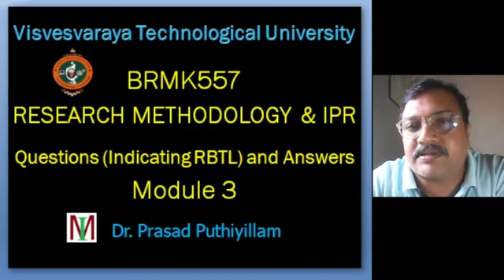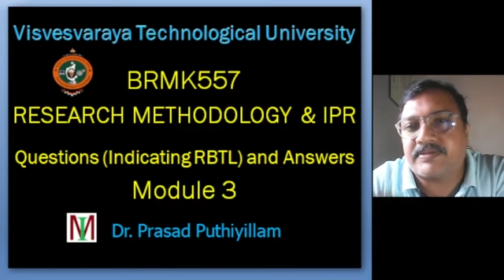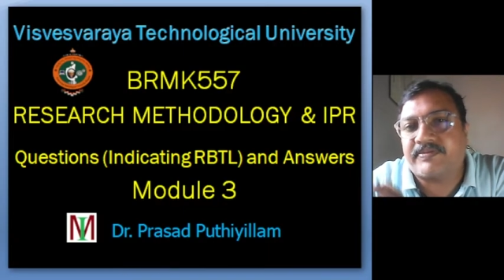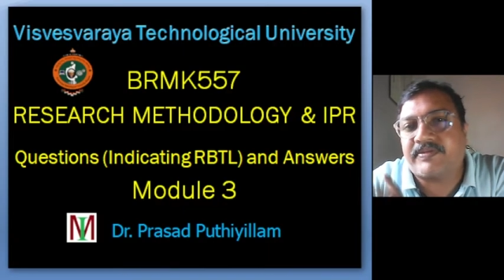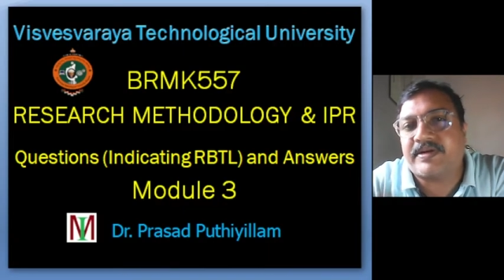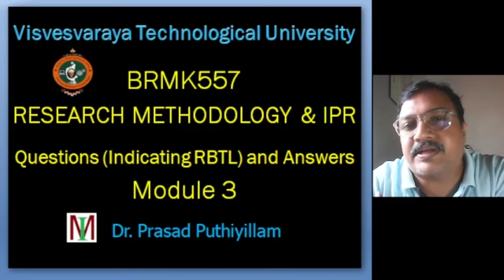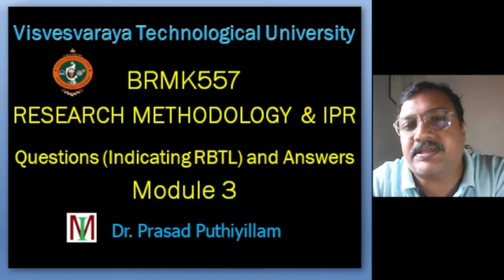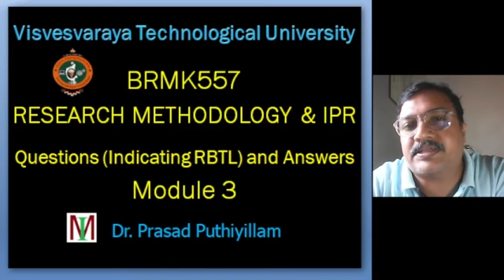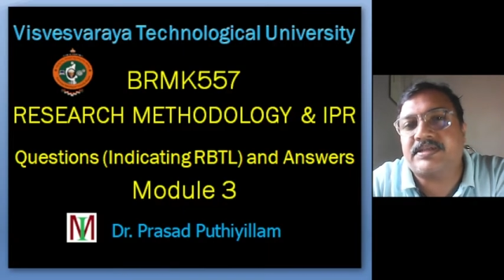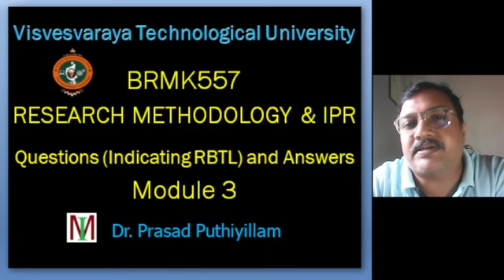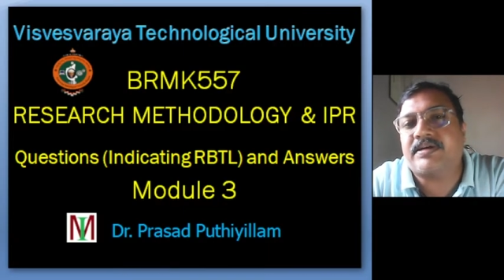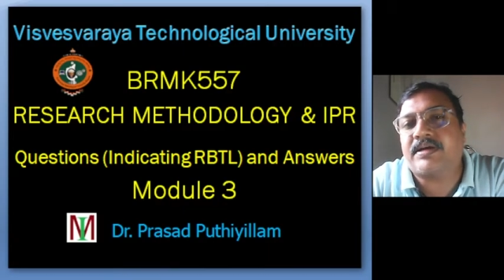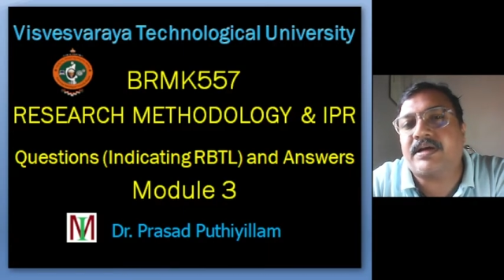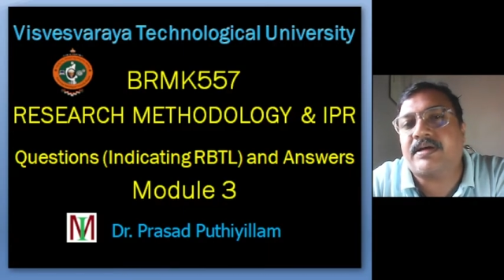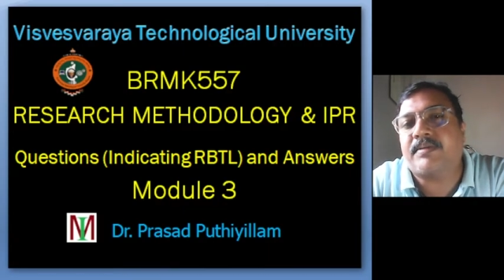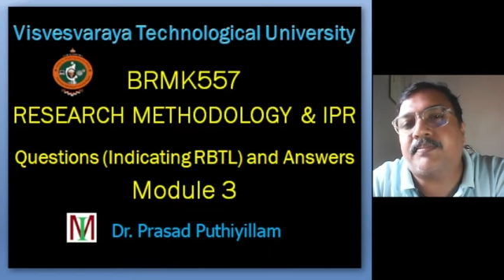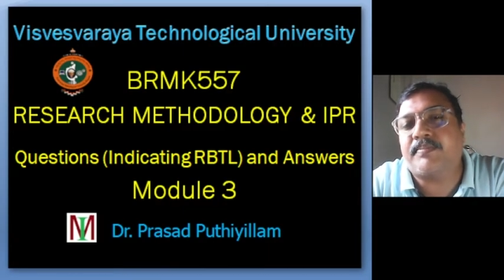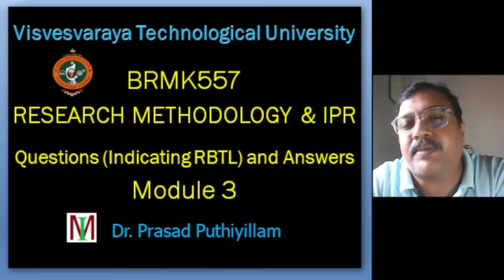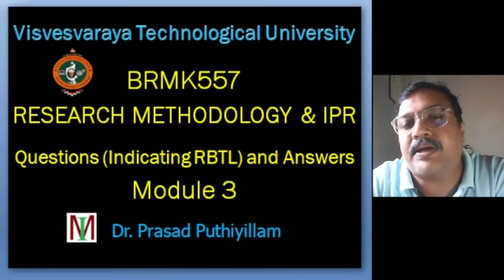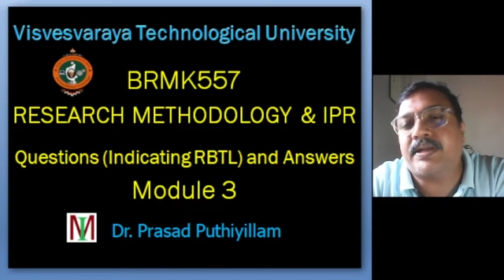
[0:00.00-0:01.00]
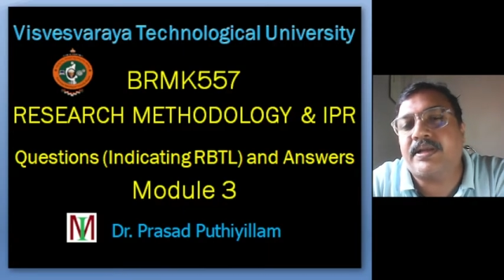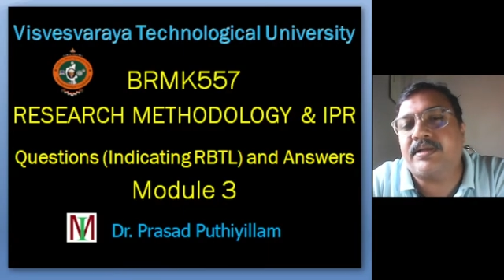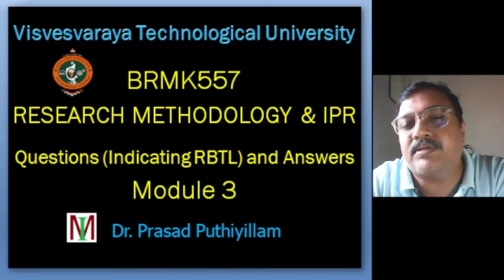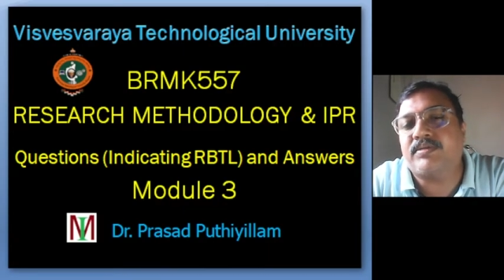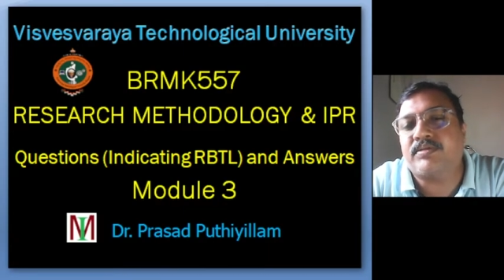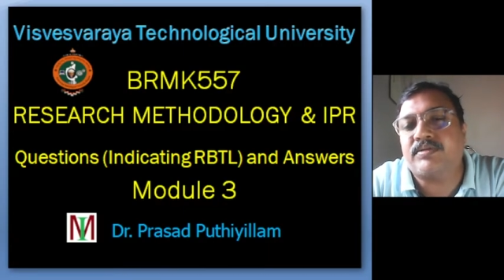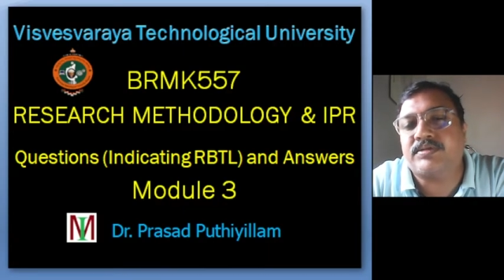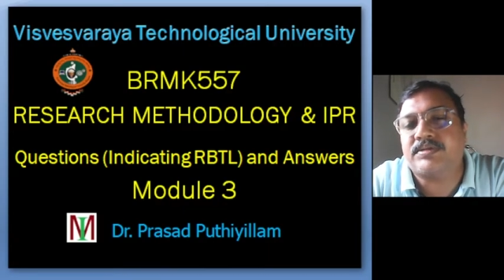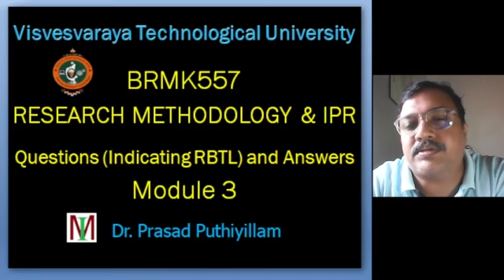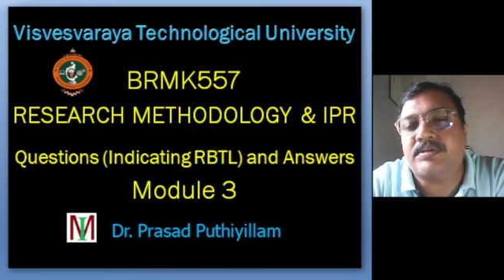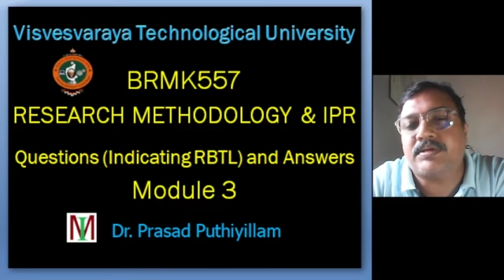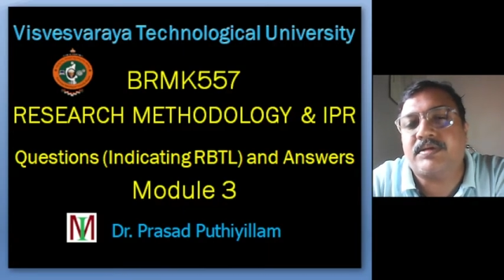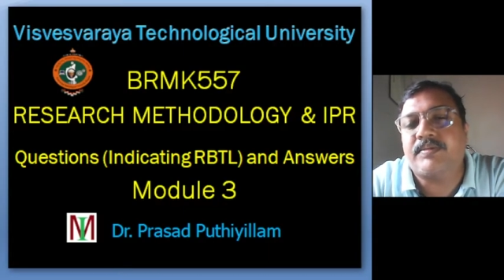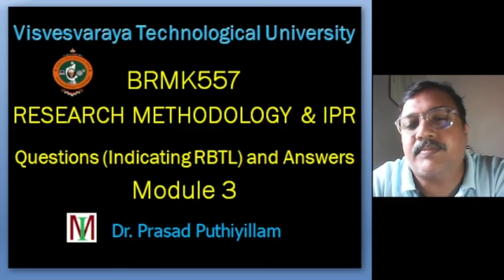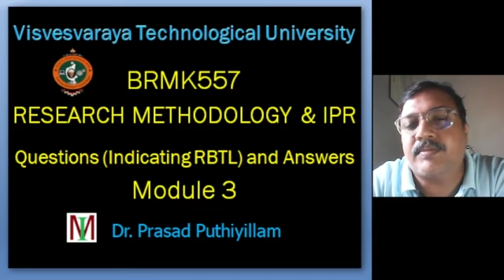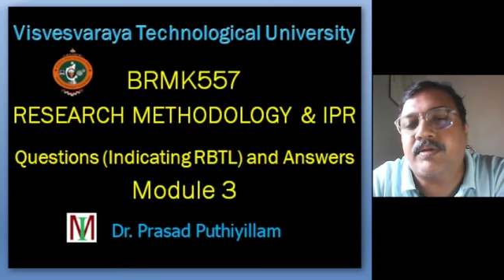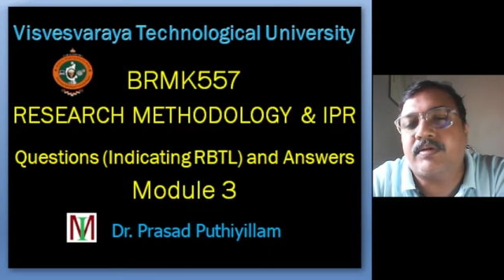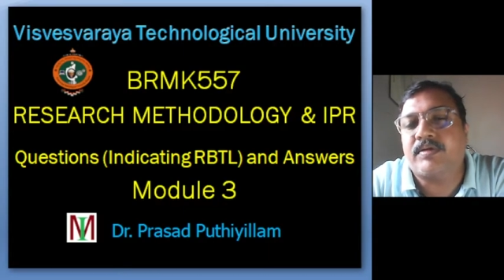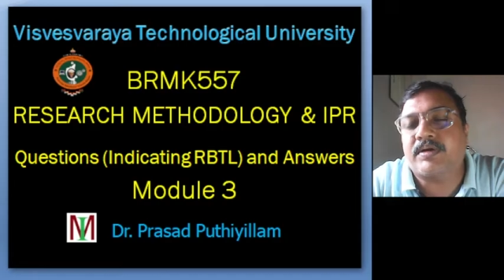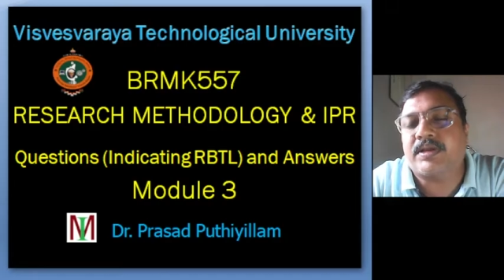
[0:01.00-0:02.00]
fresh, combining those
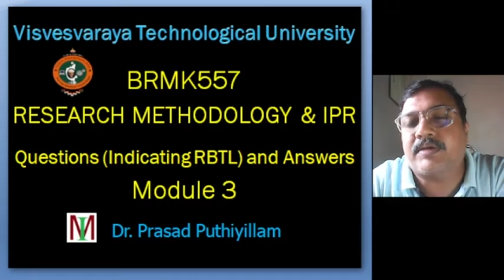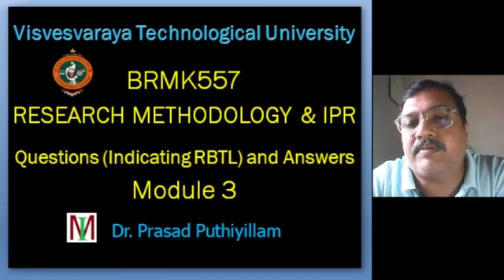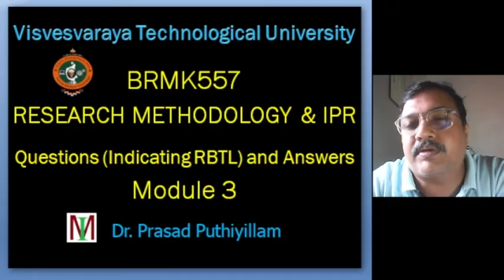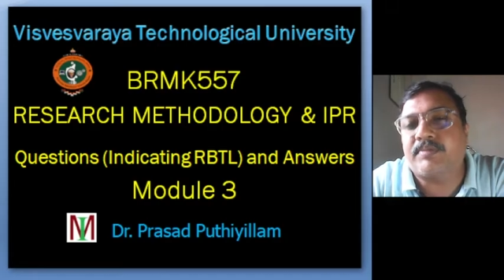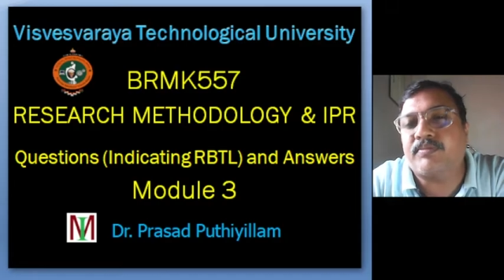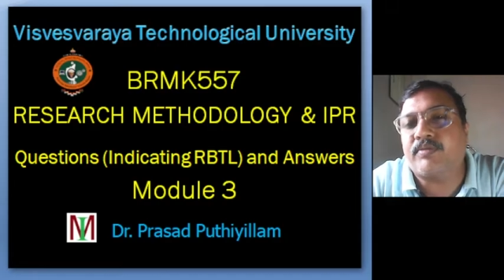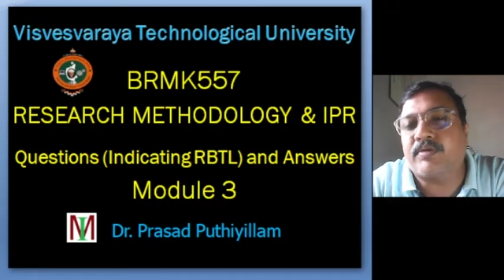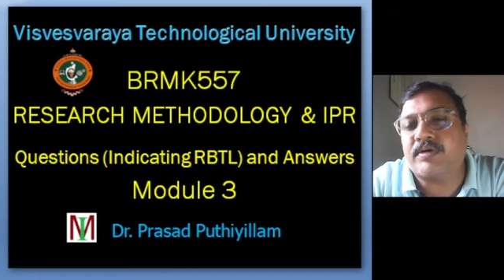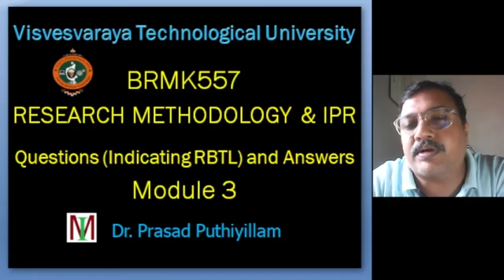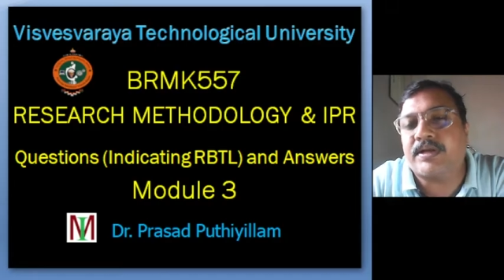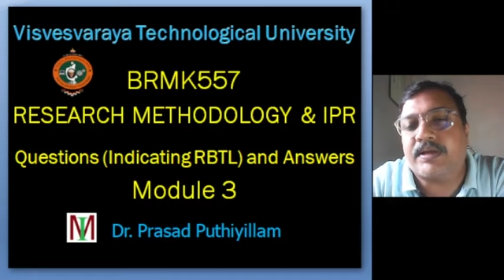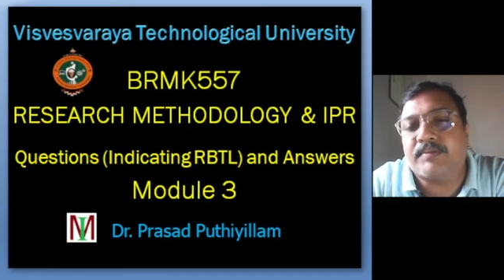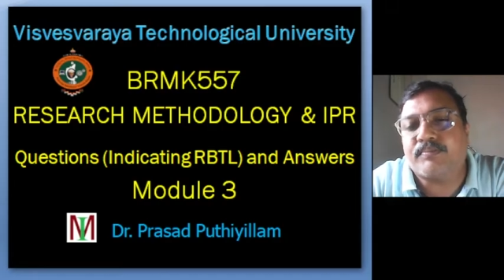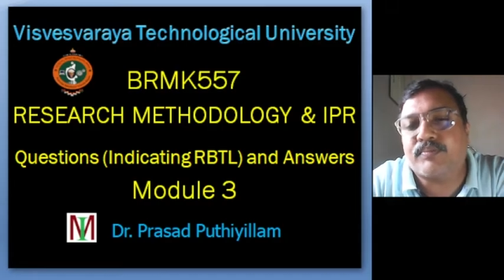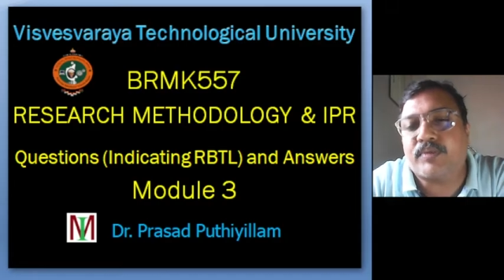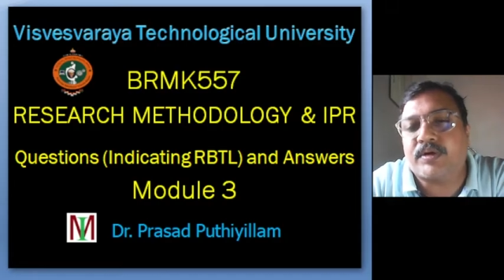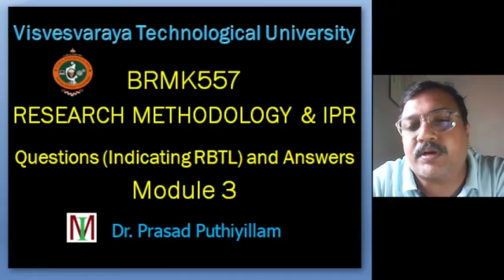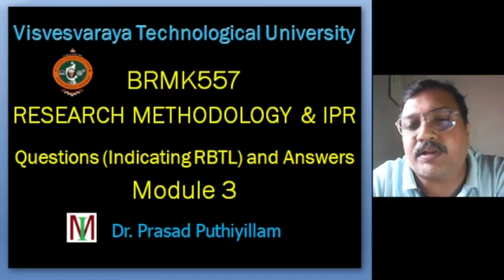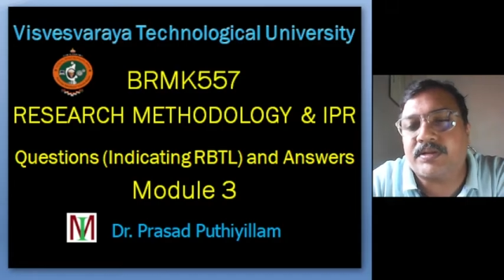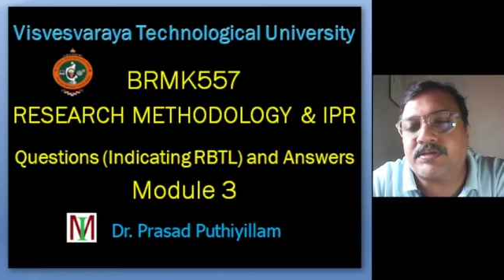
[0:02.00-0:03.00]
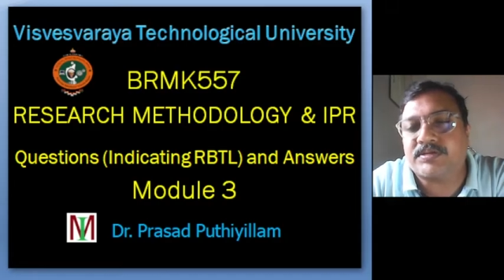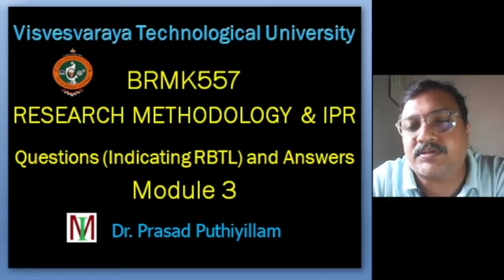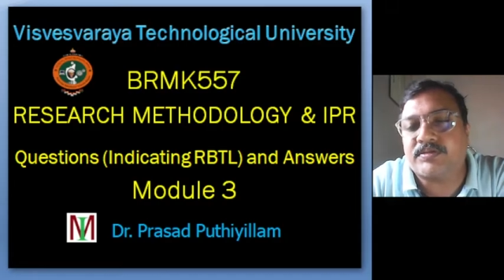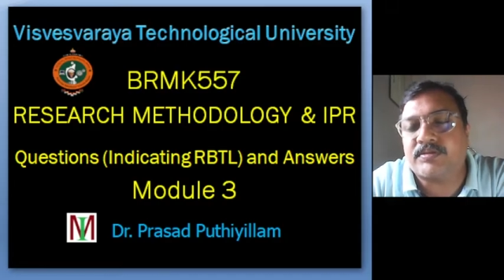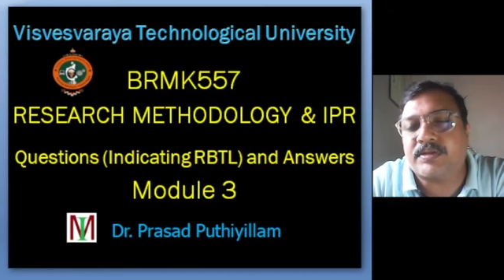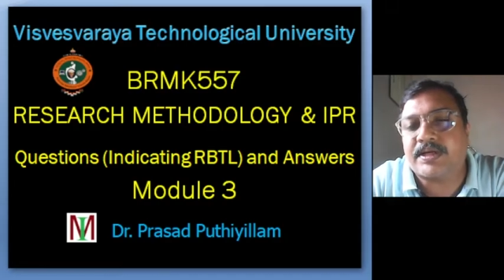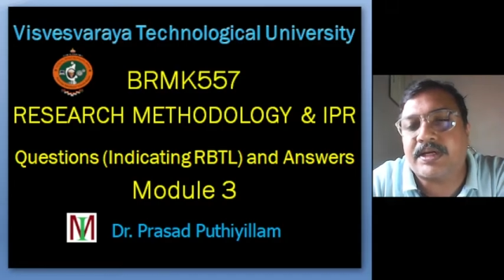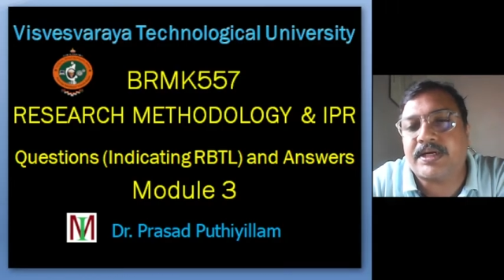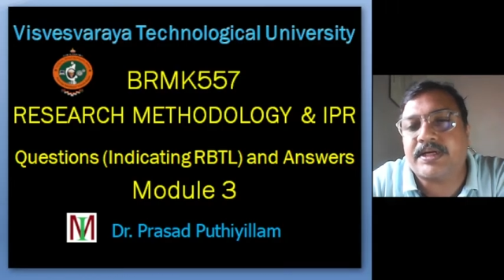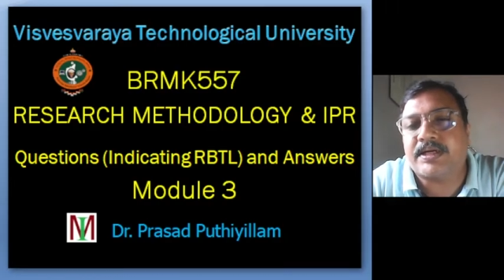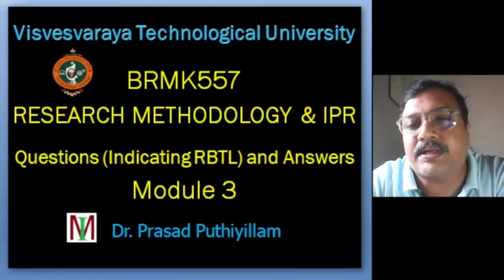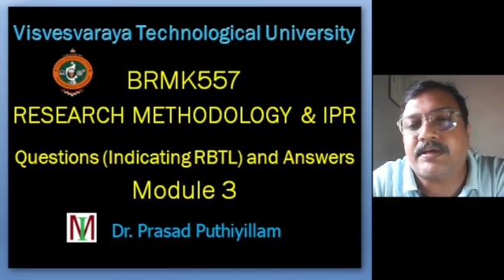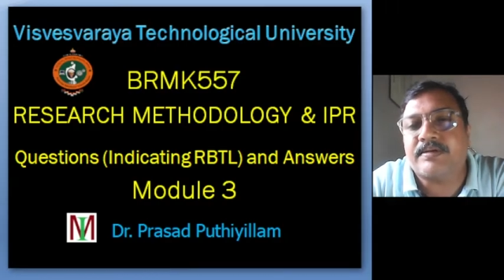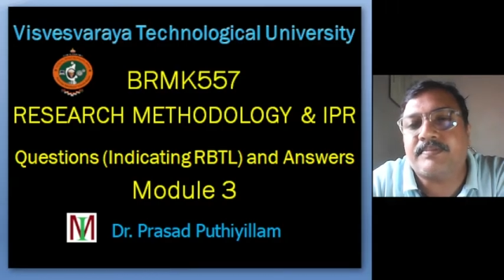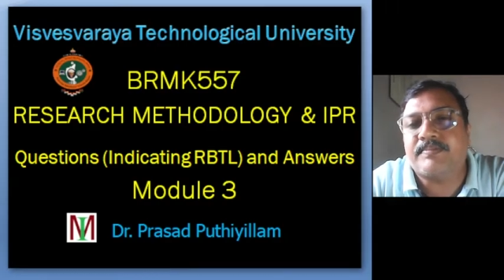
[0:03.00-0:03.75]
or giving more importance to that.